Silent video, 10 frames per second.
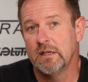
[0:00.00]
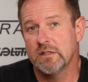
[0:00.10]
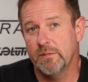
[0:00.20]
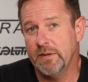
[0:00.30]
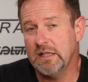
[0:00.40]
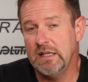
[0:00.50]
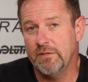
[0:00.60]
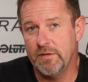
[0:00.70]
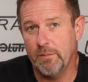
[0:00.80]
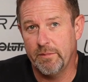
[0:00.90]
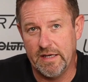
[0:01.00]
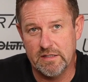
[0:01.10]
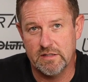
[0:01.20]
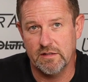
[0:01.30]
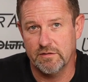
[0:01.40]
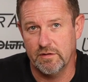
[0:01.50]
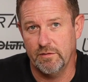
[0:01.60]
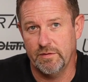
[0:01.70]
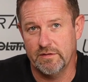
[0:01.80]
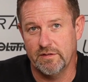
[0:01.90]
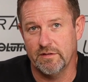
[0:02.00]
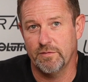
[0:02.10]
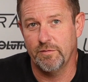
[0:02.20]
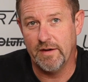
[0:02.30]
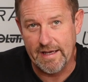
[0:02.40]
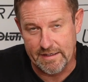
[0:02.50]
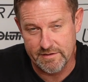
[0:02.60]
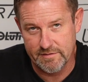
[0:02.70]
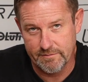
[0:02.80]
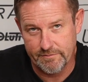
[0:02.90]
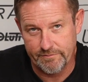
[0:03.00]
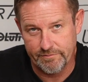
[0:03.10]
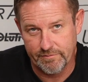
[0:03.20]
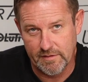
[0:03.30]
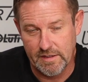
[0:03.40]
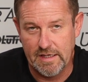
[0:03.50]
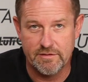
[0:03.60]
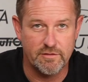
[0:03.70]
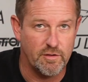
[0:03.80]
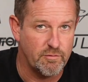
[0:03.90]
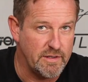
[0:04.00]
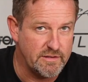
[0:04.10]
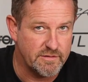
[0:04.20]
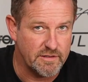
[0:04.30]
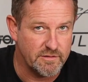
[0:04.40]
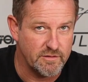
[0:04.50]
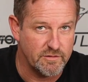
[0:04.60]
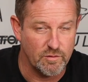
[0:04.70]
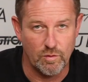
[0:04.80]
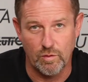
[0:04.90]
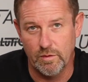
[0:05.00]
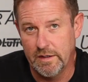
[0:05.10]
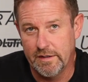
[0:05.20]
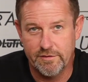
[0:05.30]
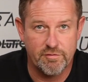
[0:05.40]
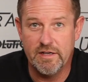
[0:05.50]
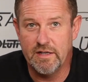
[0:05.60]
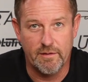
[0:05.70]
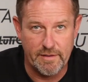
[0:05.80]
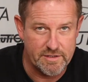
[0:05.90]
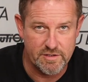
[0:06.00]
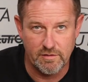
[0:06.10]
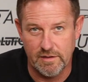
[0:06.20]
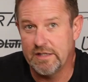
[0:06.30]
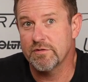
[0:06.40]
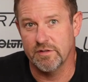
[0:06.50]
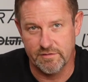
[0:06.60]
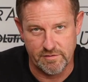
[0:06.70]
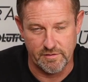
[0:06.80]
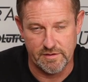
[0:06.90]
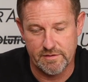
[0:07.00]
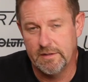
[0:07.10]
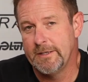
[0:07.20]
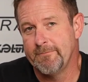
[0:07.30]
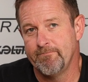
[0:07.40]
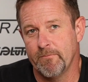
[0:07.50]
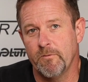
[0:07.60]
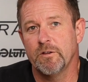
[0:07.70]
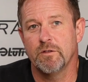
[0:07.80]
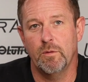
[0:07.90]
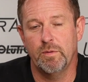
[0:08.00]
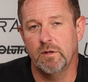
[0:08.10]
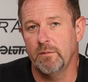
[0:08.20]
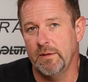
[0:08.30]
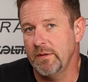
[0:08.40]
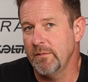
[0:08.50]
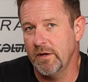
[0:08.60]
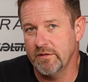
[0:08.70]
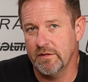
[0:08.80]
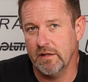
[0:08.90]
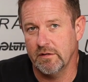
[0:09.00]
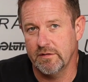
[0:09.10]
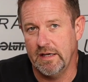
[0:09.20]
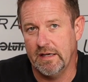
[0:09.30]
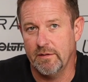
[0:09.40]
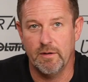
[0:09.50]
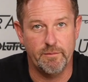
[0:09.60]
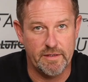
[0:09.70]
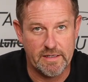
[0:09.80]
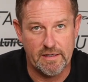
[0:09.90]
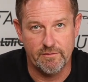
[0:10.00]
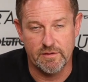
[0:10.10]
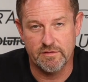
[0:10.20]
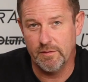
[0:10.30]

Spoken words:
Typically, if you're painting a surface that's flat and has no recesses or three-dimensional interest to it, for example, it might be a motorcycle tank, it might be a canvas.